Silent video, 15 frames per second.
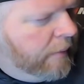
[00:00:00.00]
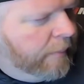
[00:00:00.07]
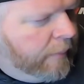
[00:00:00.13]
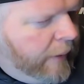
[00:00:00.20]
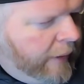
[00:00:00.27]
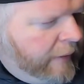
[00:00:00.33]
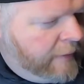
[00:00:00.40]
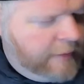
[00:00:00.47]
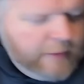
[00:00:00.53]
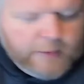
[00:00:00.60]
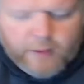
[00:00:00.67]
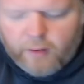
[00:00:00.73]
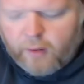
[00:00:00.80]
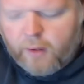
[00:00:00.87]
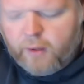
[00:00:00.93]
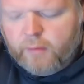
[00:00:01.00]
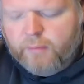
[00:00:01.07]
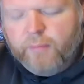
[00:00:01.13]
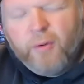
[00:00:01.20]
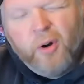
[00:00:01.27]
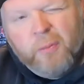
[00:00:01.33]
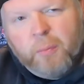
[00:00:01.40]
glad to see that a lot of
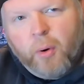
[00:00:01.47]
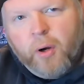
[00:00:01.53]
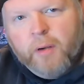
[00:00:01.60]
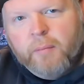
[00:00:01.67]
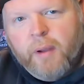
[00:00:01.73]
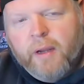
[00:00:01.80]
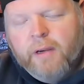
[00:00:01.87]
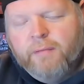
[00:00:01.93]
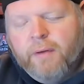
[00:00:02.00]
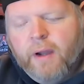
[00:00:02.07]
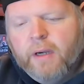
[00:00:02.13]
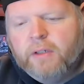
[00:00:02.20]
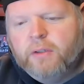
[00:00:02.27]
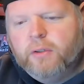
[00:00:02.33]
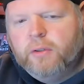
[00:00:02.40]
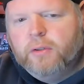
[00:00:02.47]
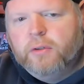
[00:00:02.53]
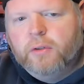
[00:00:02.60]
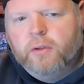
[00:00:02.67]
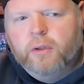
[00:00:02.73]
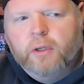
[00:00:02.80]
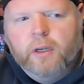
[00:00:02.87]
third-party manufacturers
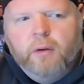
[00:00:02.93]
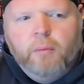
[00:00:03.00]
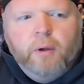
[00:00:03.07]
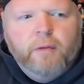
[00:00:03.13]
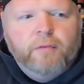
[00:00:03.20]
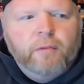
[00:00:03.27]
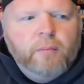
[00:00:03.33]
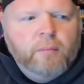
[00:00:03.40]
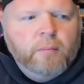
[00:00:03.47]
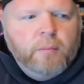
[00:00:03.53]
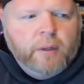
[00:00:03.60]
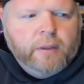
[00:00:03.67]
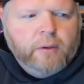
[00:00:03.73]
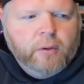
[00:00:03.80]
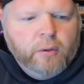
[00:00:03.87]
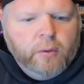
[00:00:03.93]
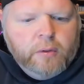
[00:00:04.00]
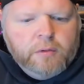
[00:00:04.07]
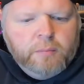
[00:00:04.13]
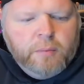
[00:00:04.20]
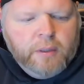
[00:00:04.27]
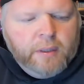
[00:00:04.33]
are getting away from micro
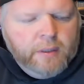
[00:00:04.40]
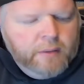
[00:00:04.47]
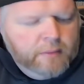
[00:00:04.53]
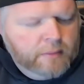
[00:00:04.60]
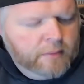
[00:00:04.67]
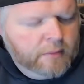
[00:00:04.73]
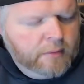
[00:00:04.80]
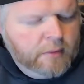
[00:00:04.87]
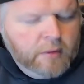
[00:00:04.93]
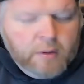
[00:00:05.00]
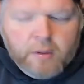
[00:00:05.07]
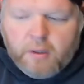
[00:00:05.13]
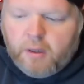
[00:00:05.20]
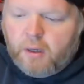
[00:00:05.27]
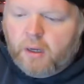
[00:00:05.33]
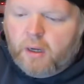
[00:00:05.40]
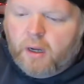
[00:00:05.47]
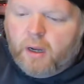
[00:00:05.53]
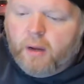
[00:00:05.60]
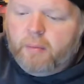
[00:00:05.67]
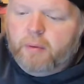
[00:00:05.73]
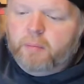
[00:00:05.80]
USB.
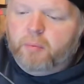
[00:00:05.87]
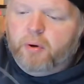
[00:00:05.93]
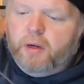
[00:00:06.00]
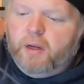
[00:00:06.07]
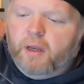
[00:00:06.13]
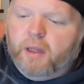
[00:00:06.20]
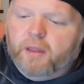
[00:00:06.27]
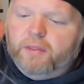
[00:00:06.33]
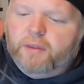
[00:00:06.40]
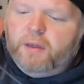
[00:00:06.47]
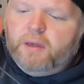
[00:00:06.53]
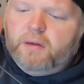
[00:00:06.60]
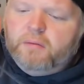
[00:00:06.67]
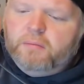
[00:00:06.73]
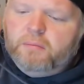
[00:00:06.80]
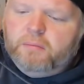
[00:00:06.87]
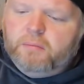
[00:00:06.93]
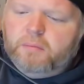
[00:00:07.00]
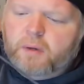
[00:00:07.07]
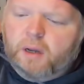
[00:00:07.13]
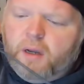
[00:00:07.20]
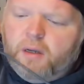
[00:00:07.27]
I mean, pretty lengthy
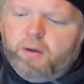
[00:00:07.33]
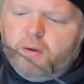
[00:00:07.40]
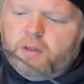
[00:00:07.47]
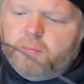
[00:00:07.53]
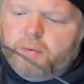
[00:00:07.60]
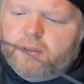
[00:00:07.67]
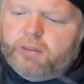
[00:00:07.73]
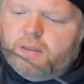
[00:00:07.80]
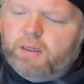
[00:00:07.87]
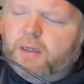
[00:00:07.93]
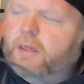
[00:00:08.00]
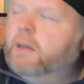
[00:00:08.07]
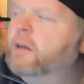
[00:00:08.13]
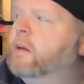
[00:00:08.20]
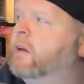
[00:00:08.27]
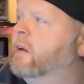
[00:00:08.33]
USB-C.